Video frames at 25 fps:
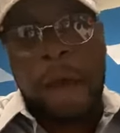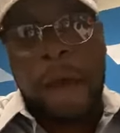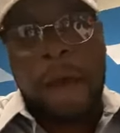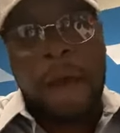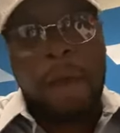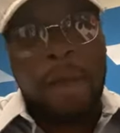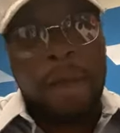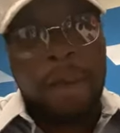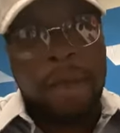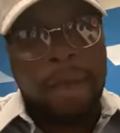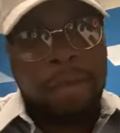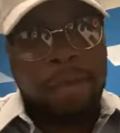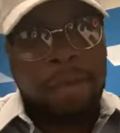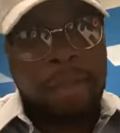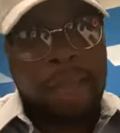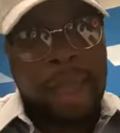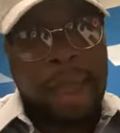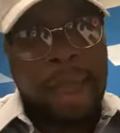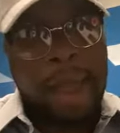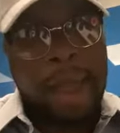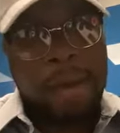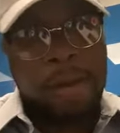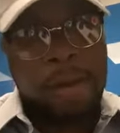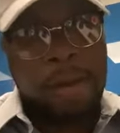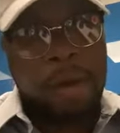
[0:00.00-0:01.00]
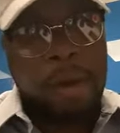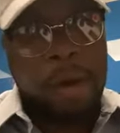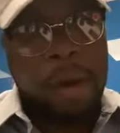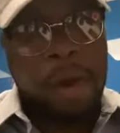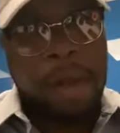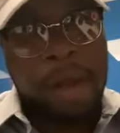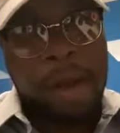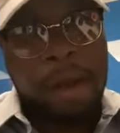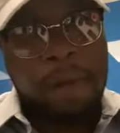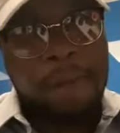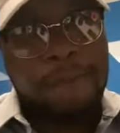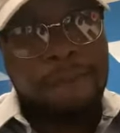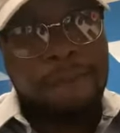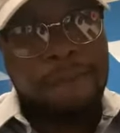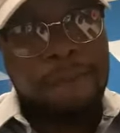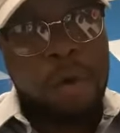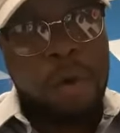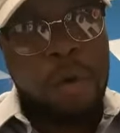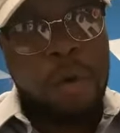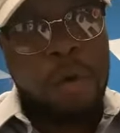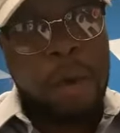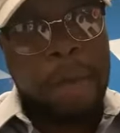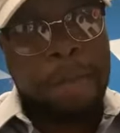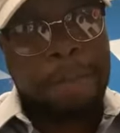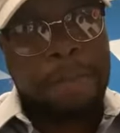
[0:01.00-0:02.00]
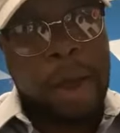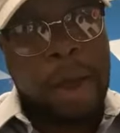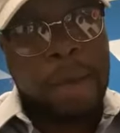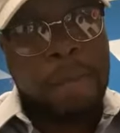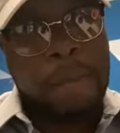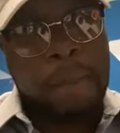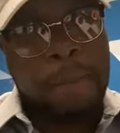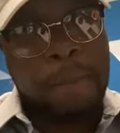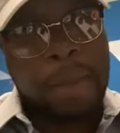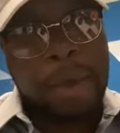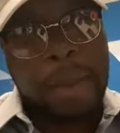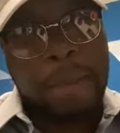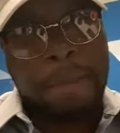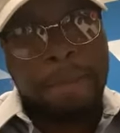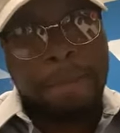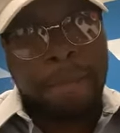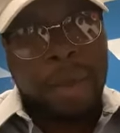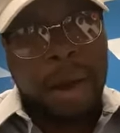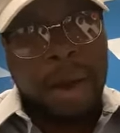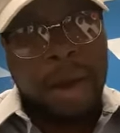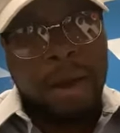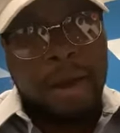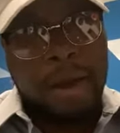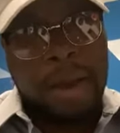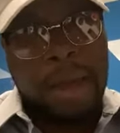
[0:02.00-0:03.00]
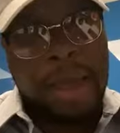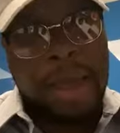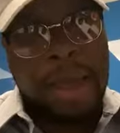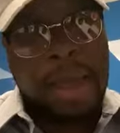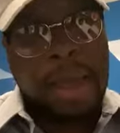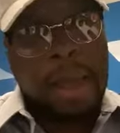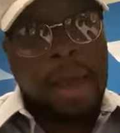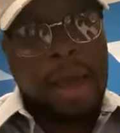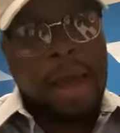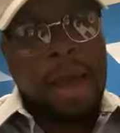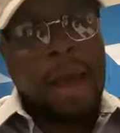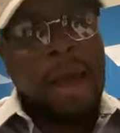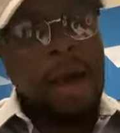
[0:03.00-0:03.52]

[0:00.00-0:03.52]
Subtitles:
I'll list that going forward, probably Monday.